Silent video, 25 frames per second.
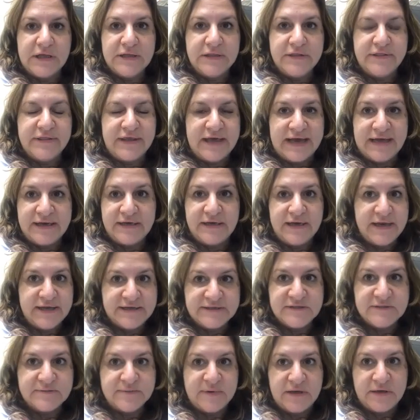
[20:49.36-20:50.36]
that
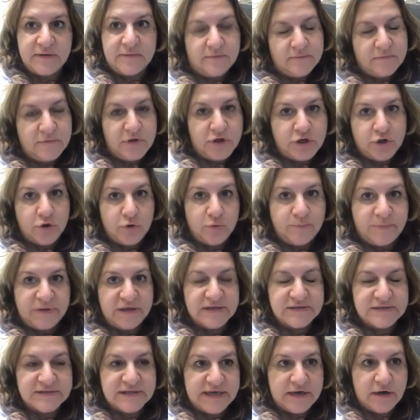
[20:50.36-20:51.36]
has been, you know,
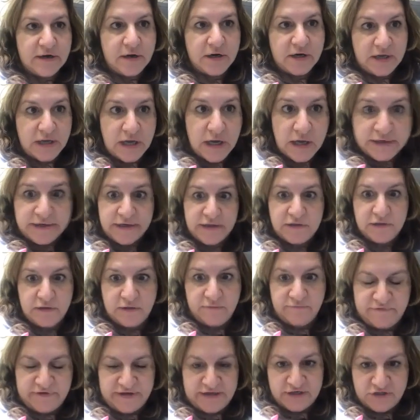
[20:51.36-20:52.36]
because they are cutting the
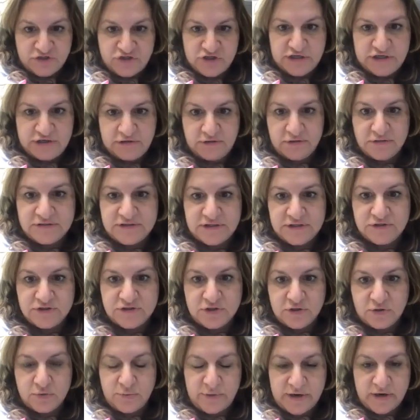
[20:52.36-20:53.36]
lymphatic channels, and
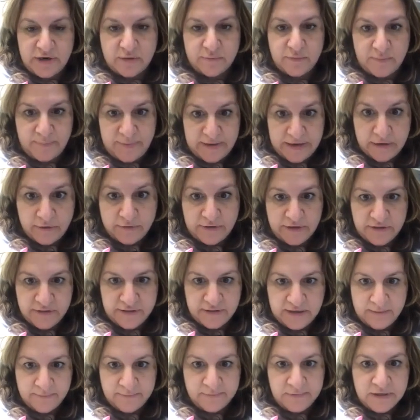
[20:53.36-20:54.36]
so we are repairing
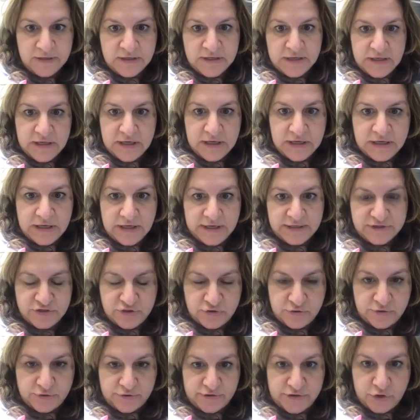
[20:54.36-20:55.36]
them
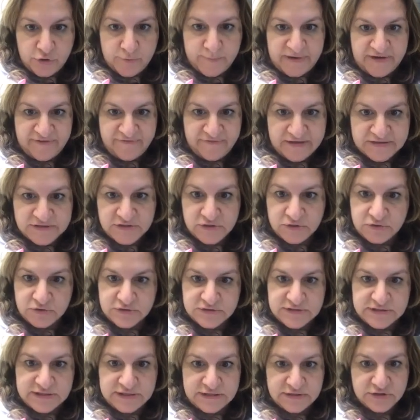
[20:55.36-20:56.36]
to their nearby
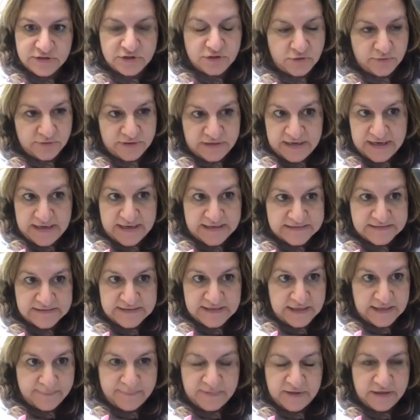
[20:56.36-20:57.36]
vessels, and so it has
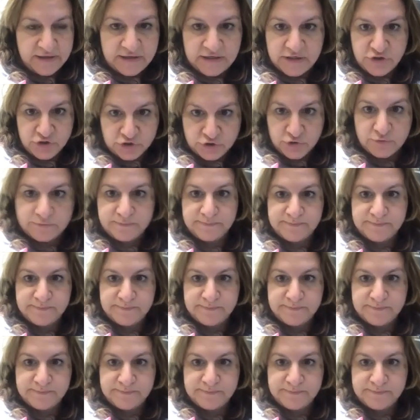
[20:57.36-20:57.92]
not been an issue.